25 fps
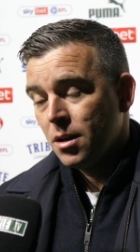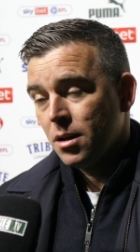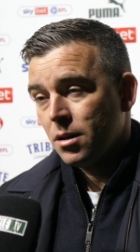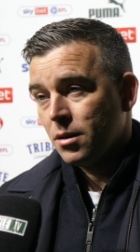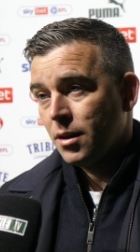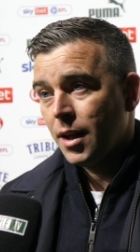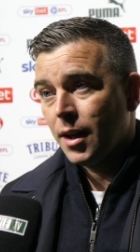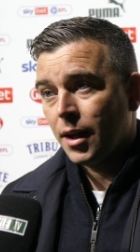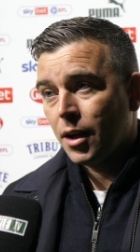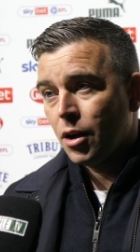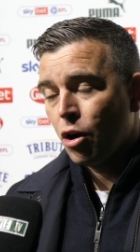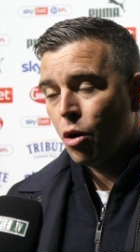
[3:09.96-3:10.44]

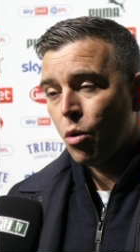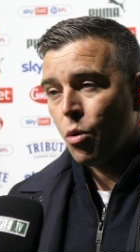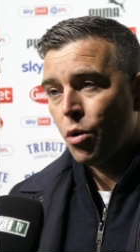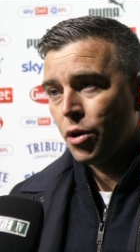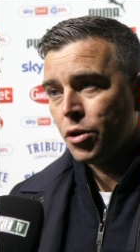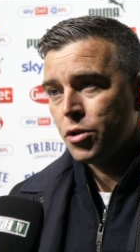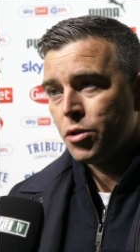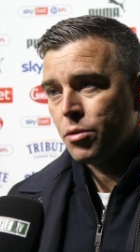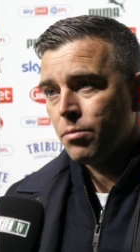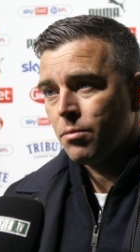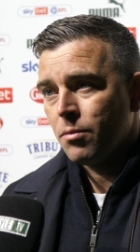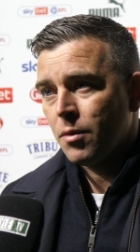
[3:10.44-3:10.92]
they can go
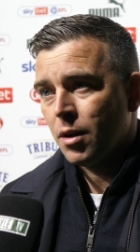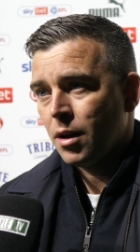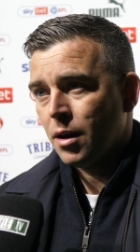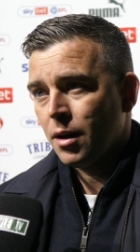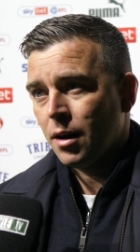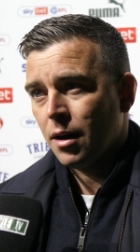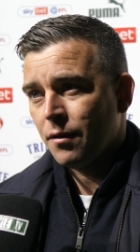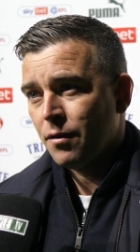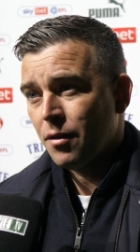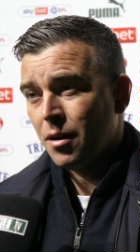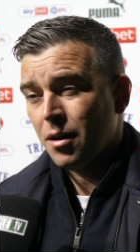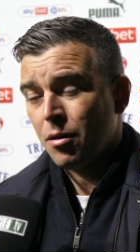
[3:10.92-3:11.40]
on and
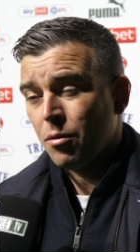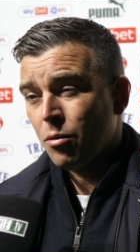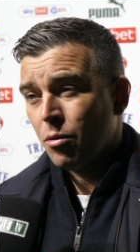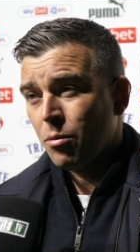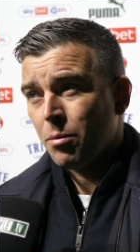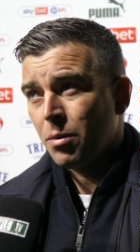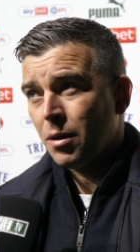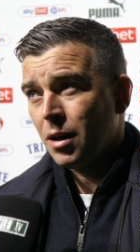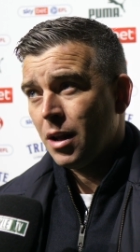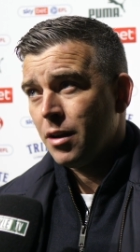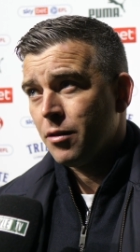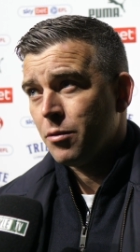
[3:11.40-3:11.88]
have an
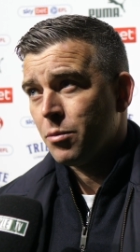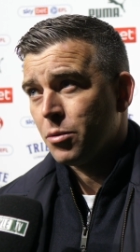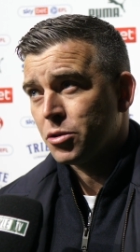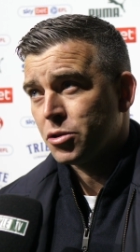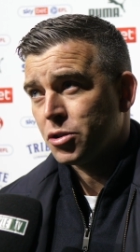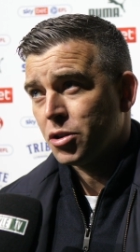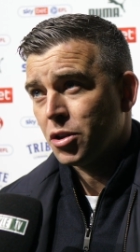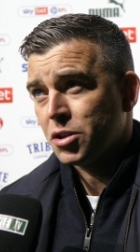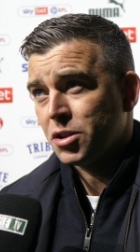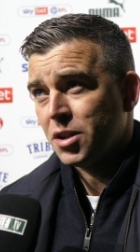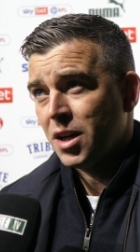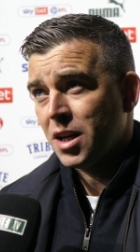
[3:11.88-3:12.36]
unbelievable,
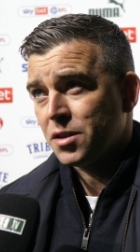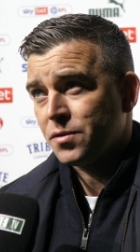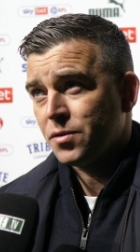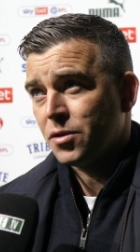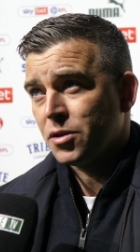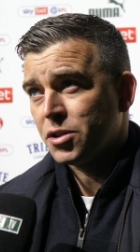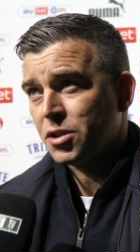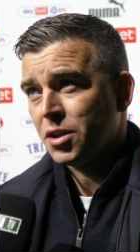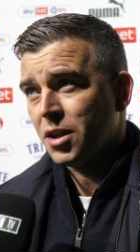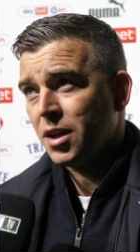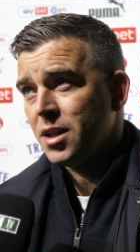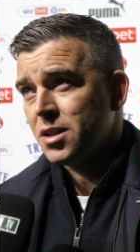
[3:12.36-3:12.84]

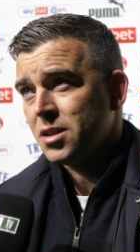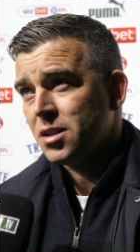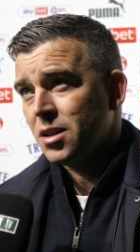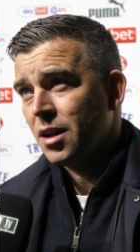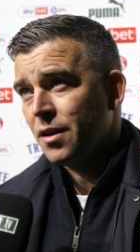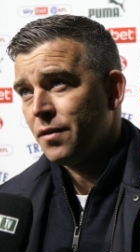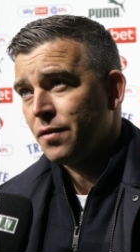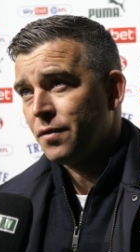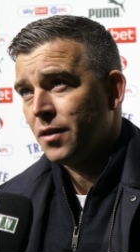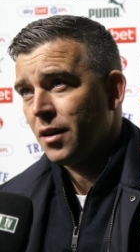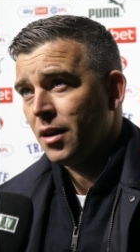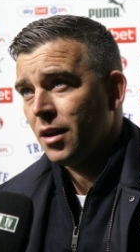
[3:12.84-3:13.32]
successful season
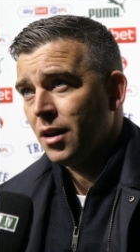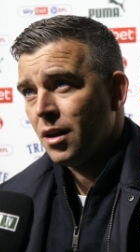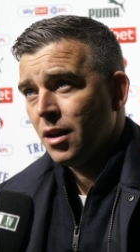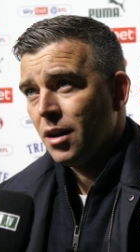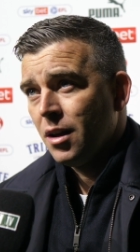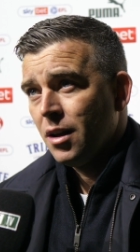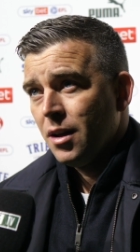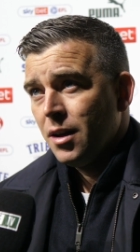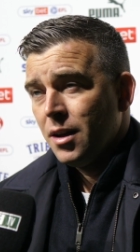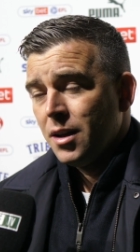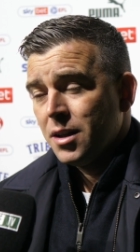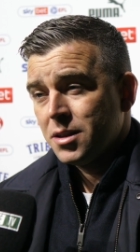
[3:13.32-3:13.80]
if they
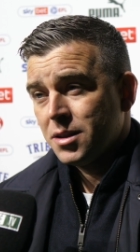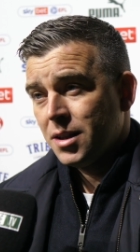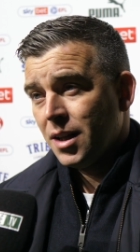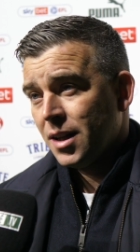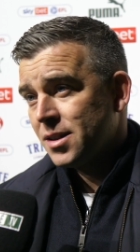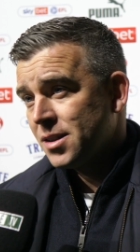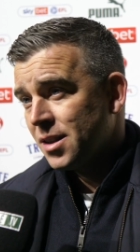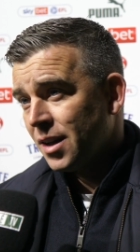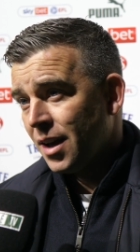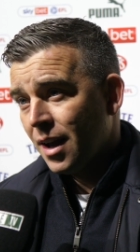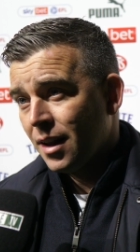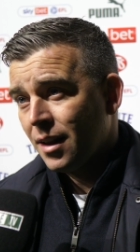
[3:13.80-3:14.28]
stick
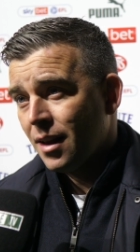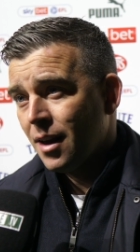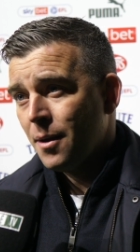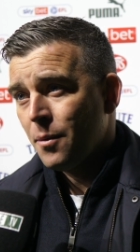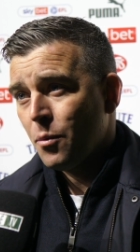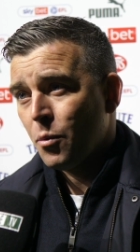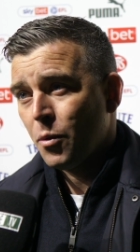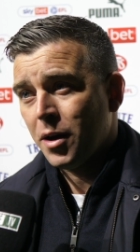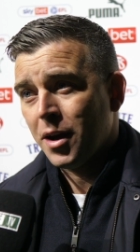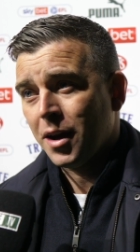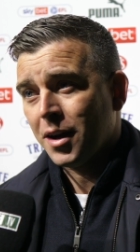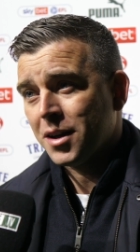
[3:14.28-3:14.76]
together,
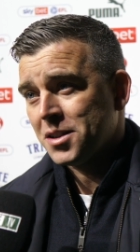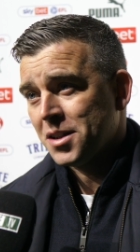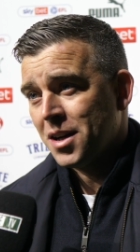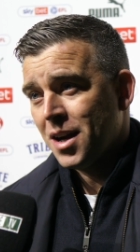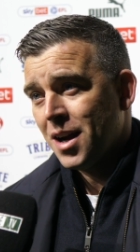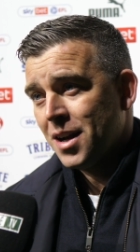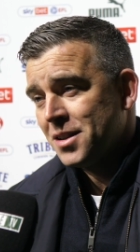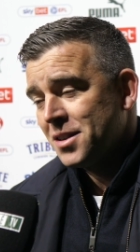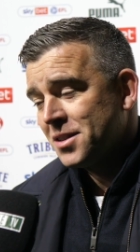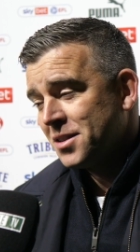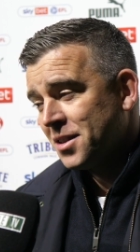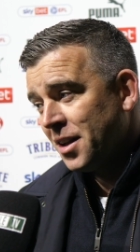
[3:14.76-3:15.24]
work as
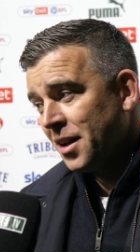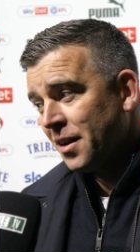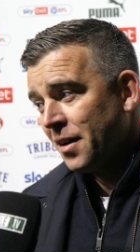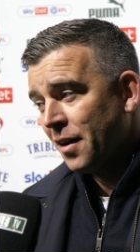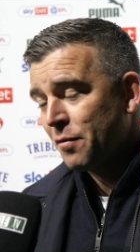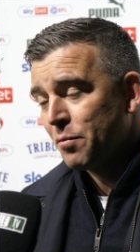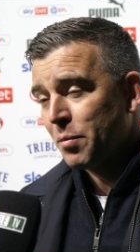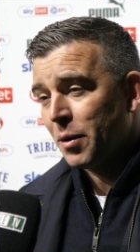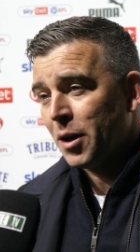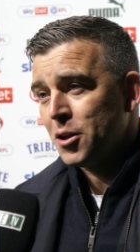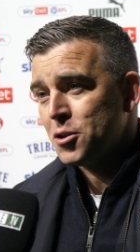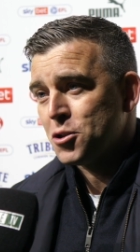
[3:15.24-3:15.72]
hard as they
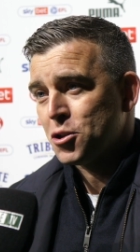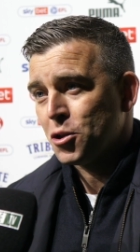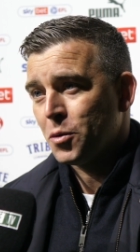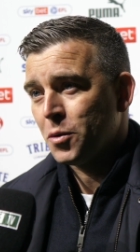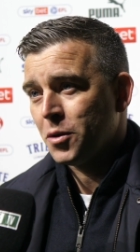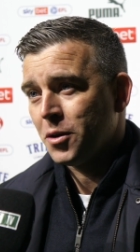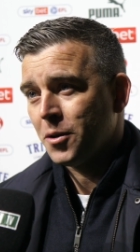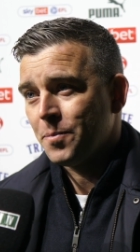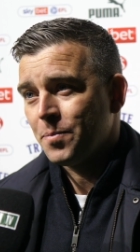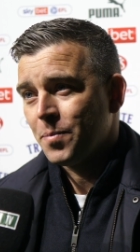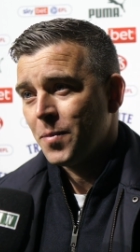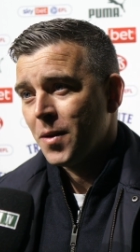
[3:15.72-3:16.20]
have been
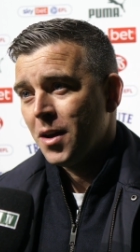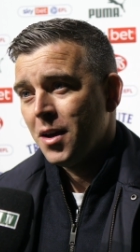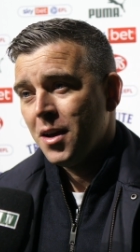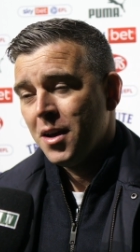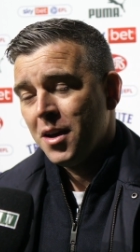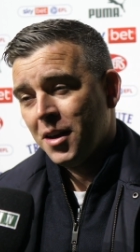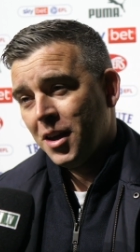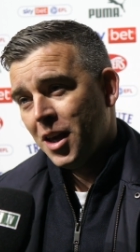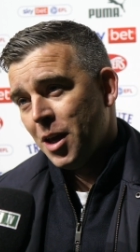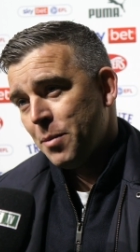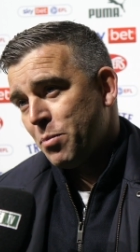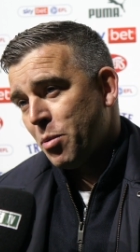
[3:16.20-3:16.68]
doing, and
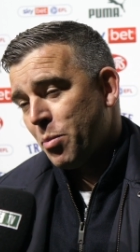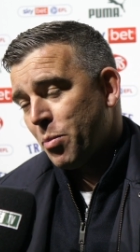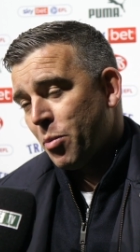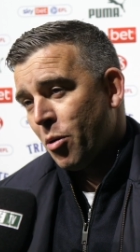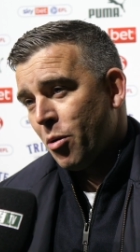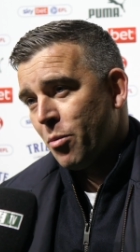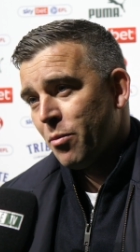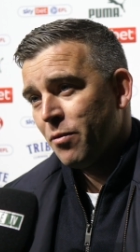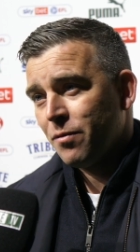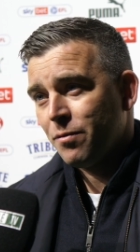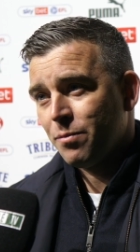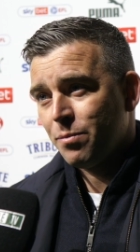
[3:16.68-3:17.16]
keep
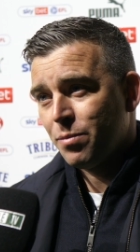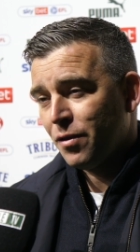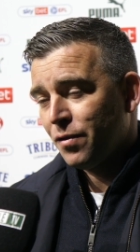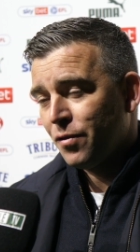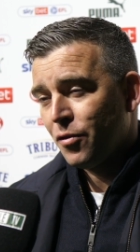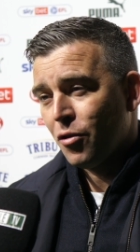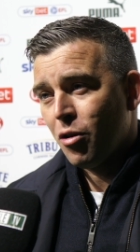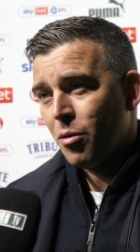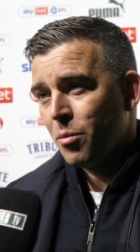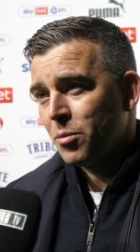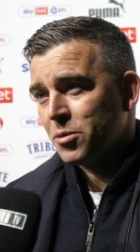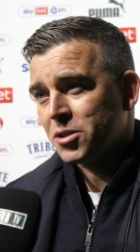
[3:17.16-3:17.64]
putting
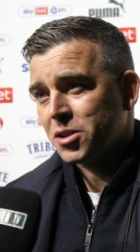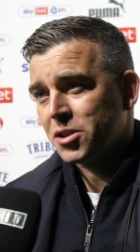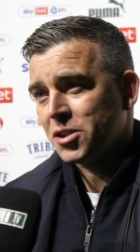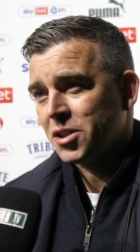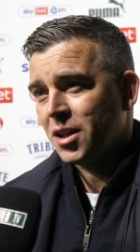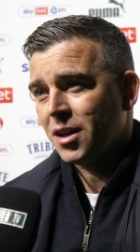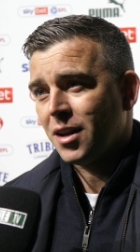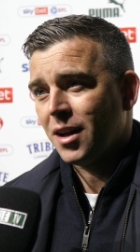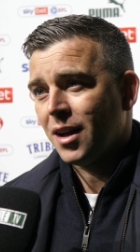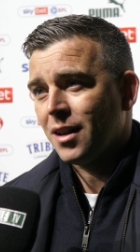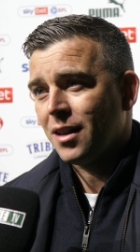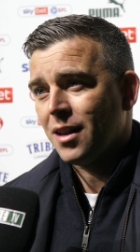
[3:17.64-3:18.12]
performances
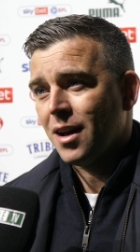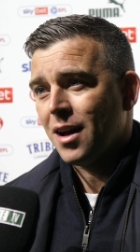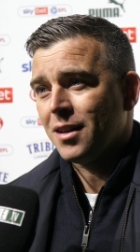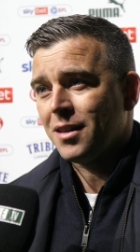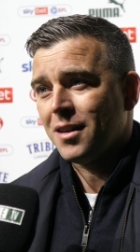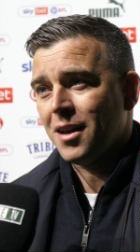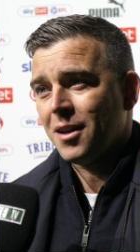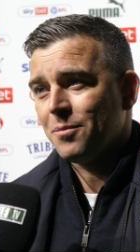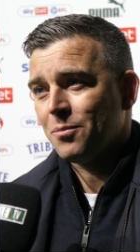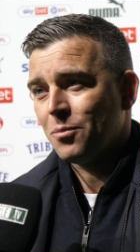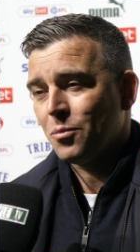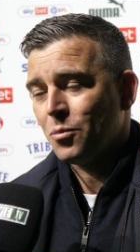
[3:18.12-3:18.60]
in like that.
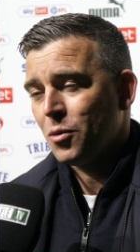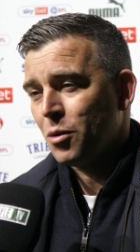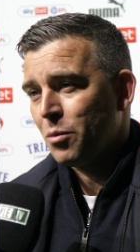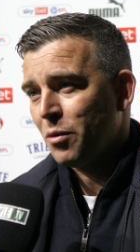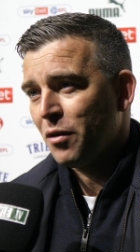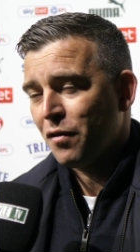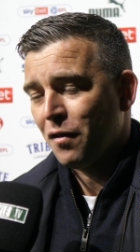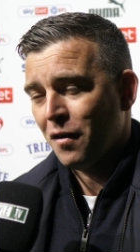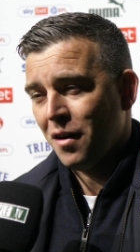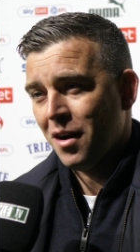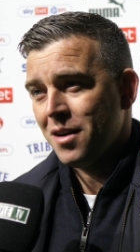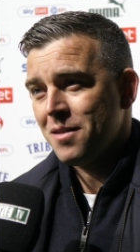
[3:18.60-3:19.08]
Then we'll be
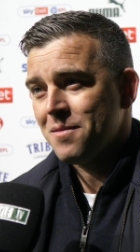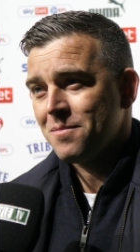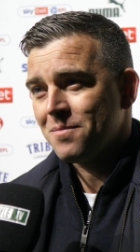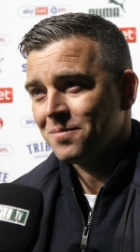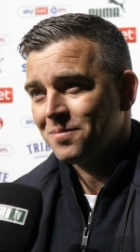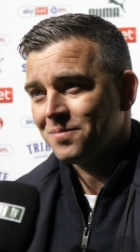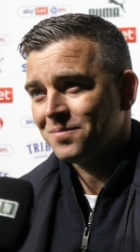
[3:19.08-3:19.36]
fine.